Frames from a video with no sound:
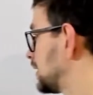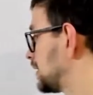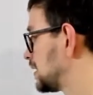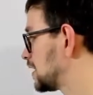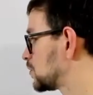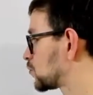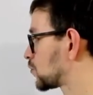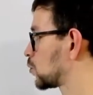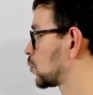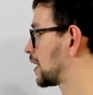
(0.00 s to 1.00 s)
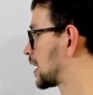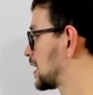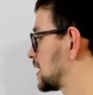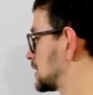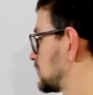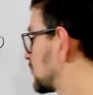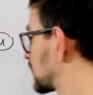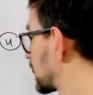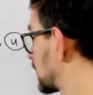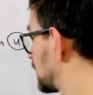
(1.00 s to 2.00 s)
if we have,
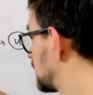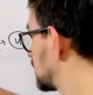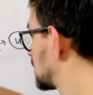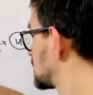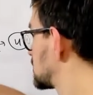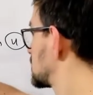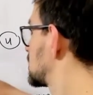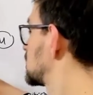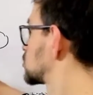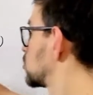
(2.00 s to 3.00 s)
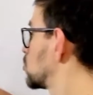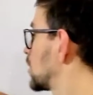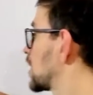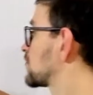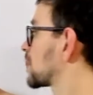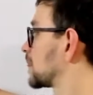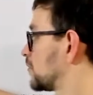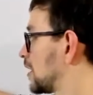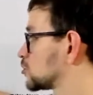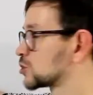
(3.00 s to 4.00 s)
so we have
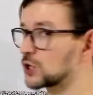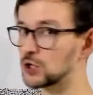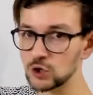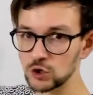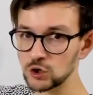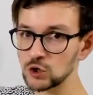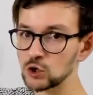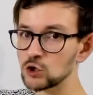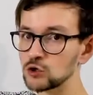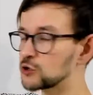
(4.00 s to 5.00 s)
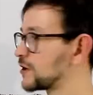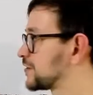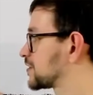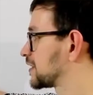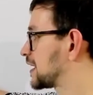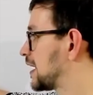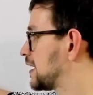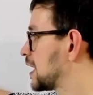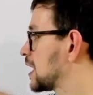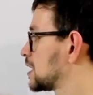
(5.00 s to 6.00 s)
values not greater than
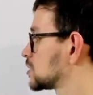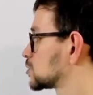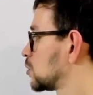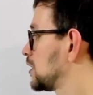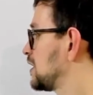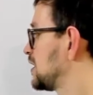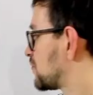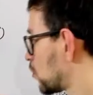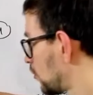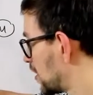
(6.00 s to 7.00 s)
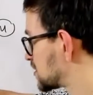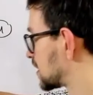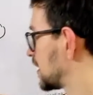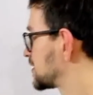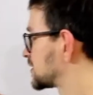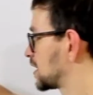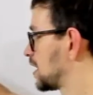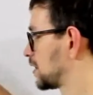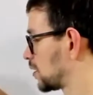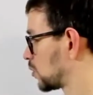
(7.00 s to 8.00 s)
k, so if all values are less than
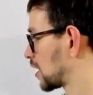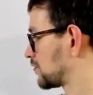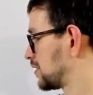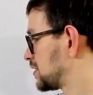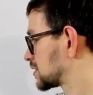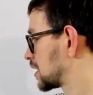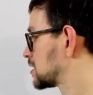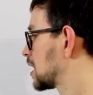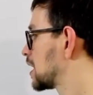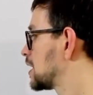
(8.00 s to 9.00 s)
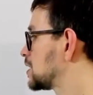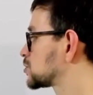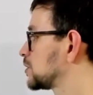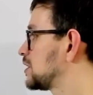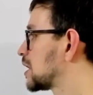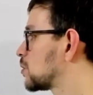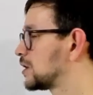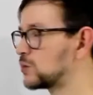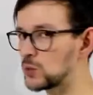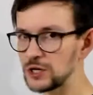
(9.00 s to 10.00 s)
k, then we have this. So
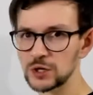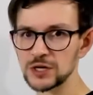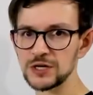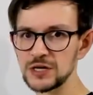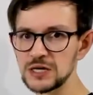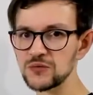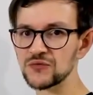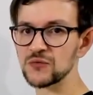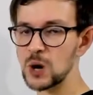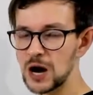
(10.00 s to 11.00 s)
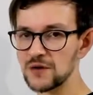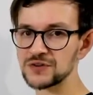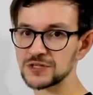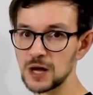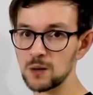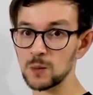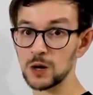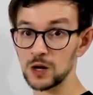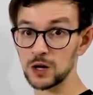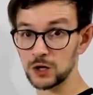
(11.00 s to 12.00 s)
now we need to get, if we have
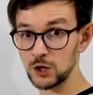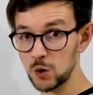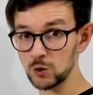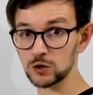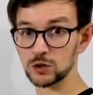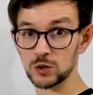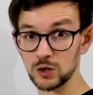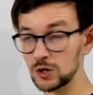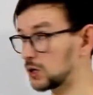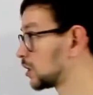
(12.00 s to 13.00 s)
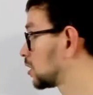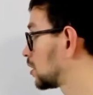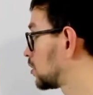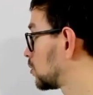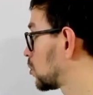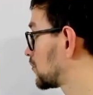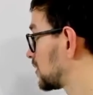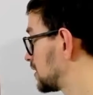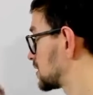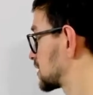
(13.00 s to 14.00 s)
some node
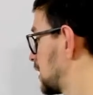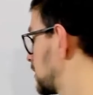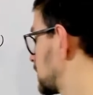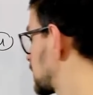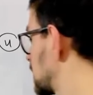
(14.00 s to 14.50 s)
with index k,